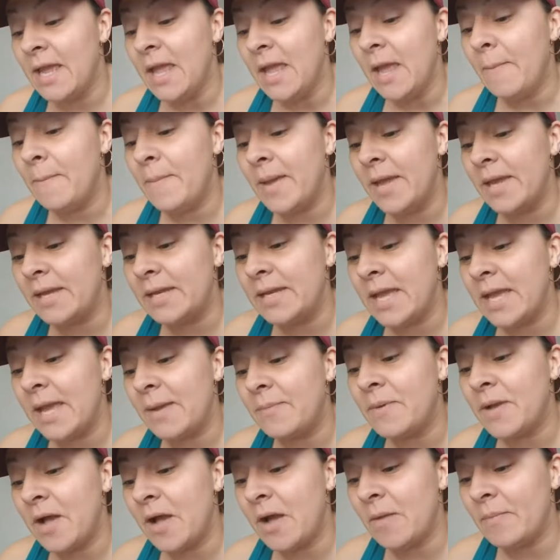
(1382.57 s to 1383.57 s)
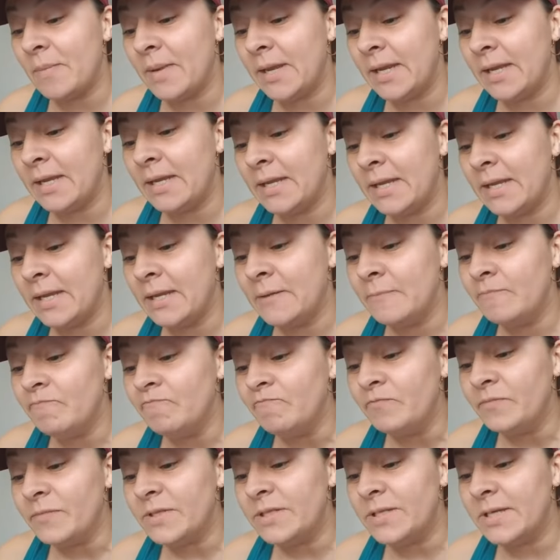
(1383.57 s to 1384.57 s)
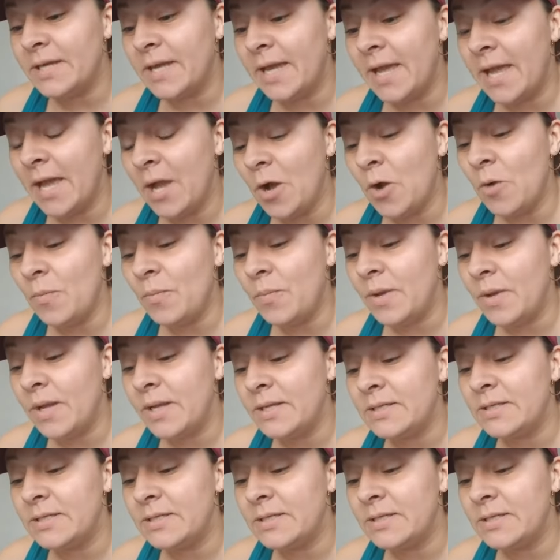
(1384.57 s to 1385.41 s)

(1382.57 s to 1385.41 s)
men kept coming to help